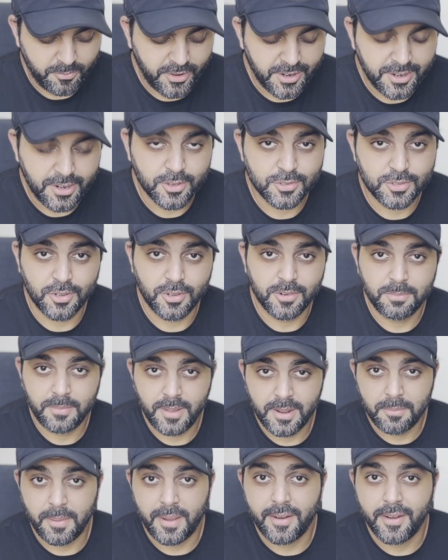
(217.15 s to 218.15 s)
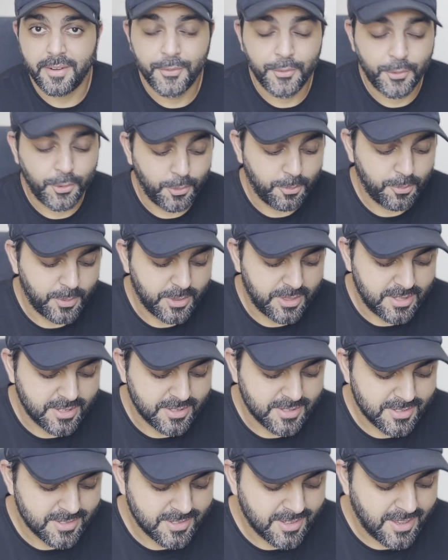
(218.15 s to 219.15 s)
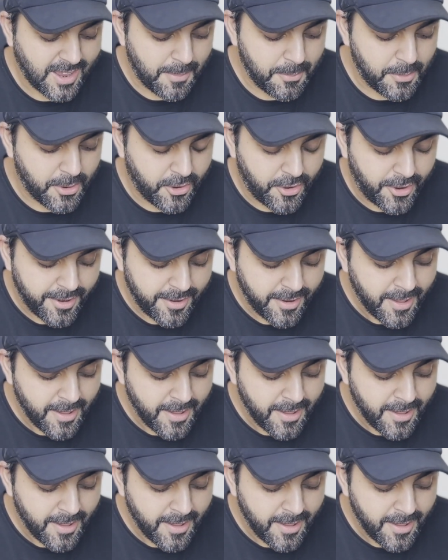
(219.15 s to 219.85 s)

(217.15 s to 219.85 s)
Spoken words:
videos in my room with this camera on.